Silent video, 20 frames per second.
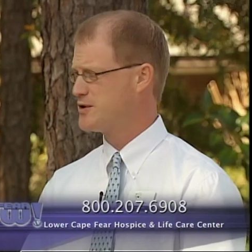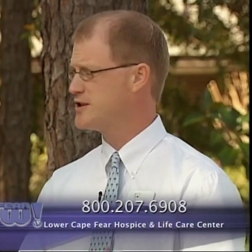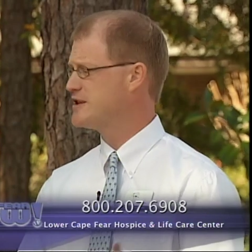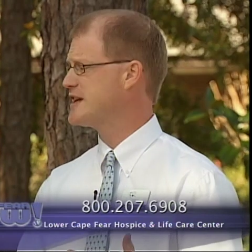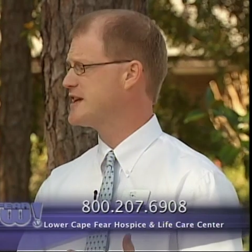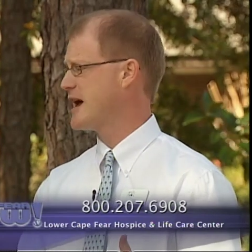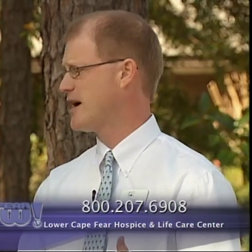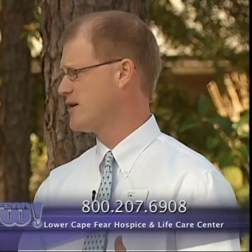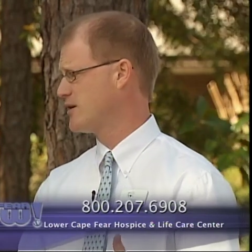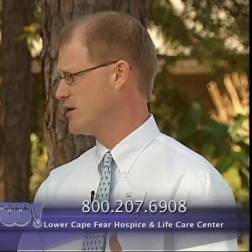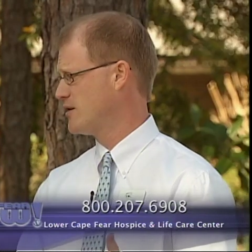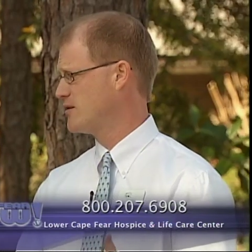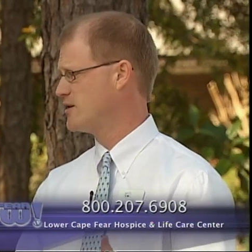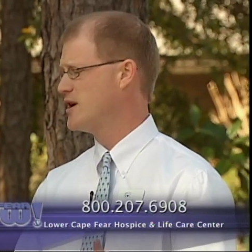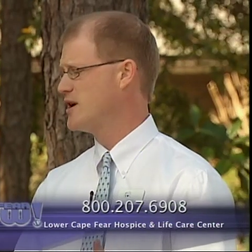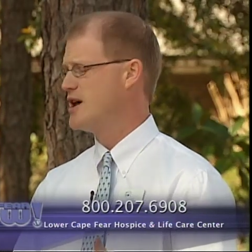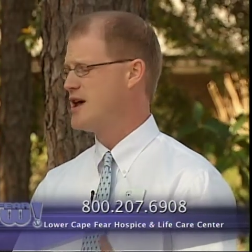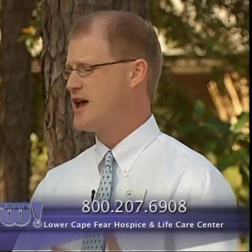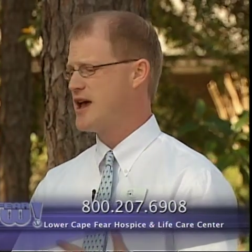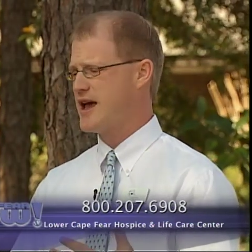to download
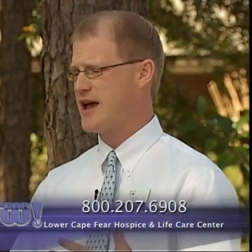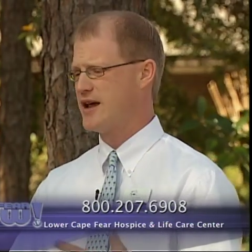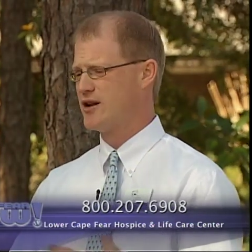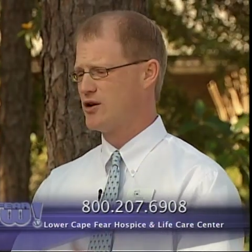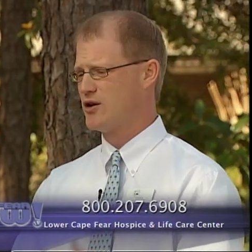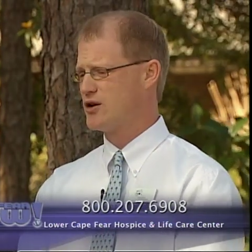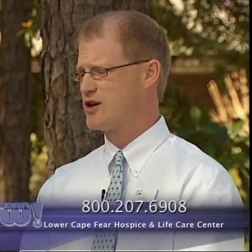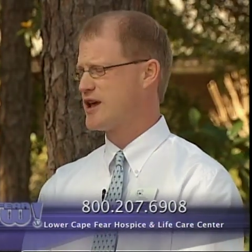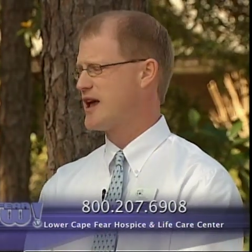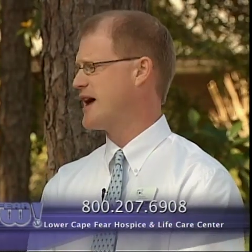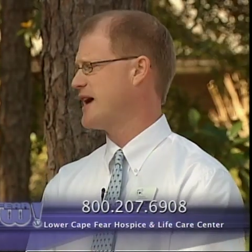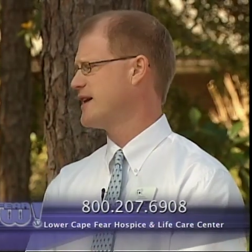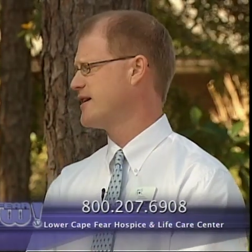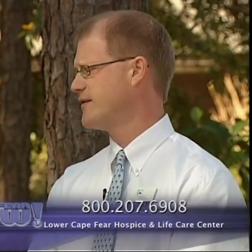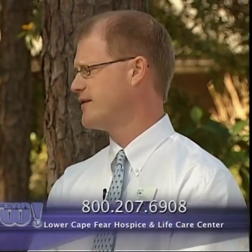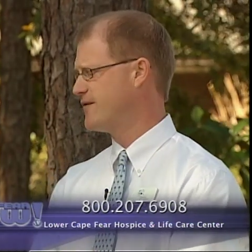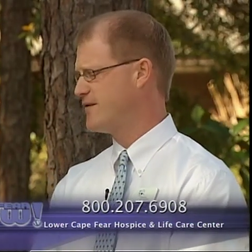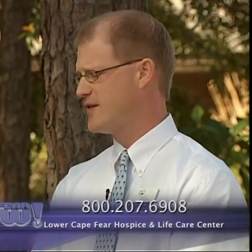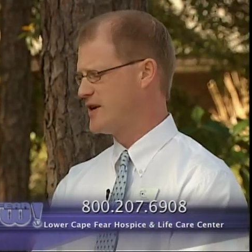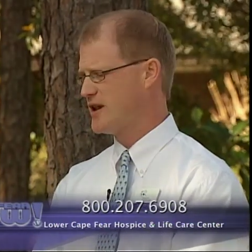and look at
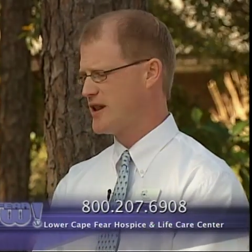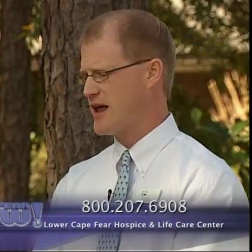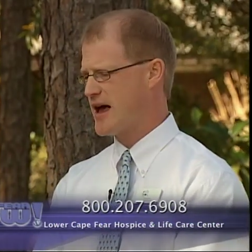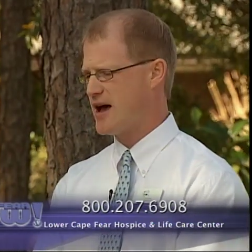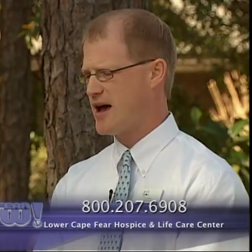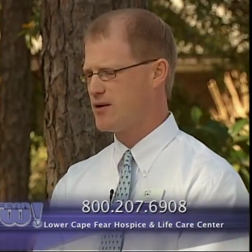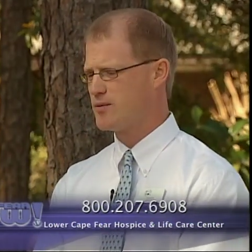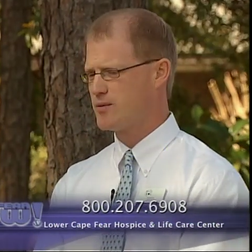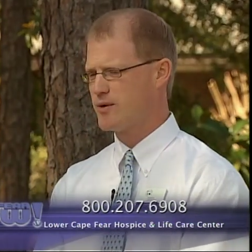and fill out.